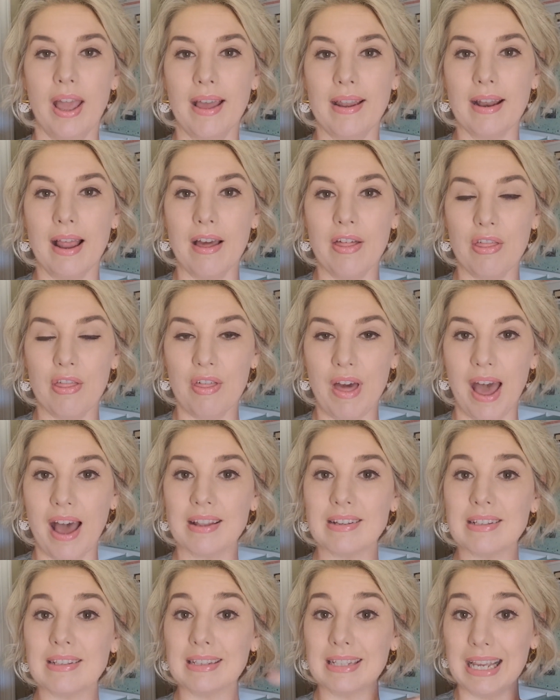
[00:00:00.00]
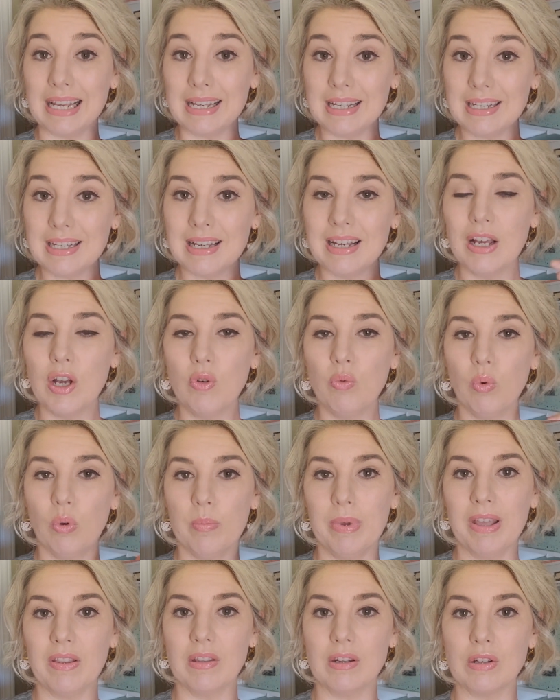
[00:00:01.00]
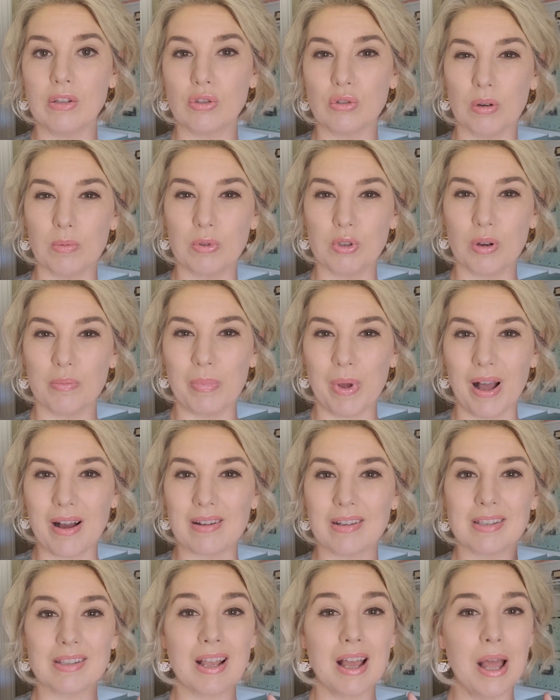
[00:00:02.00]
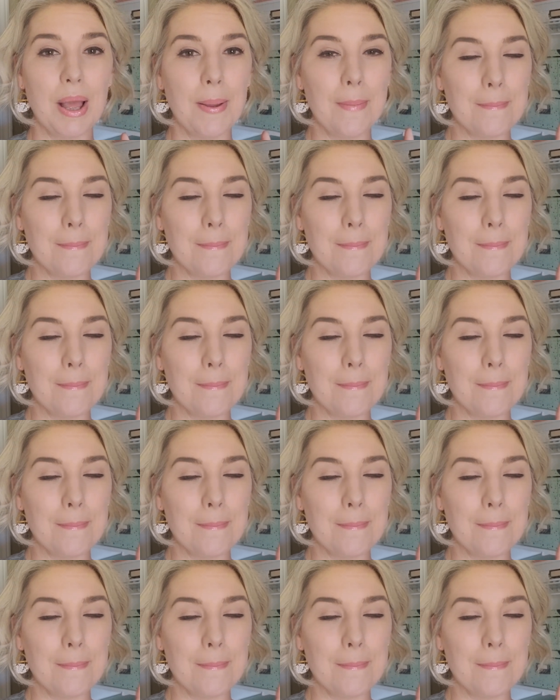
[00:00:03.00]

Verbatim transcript: and that link will be in the description box